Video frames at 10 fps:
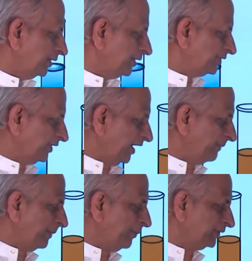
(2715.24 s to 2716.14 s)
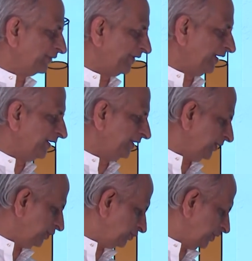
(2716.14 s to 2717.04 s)
the same amount of
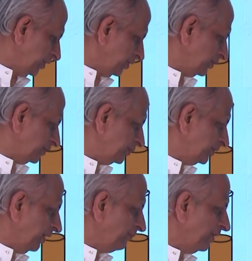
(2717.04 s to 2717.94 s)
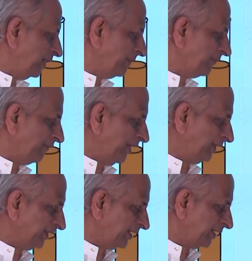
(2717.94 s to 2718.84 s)
iodine to the same volume of
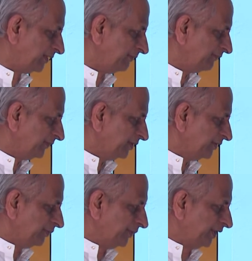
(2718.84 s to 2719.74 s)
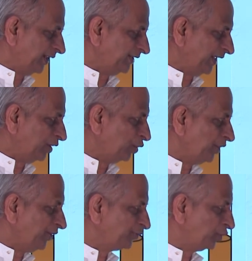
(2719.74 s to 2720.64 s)
water, we get
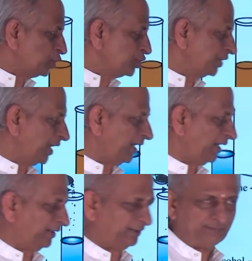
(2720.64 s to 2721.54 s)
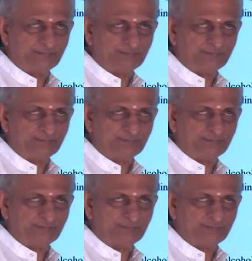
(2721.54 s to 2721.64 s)
iodine solution.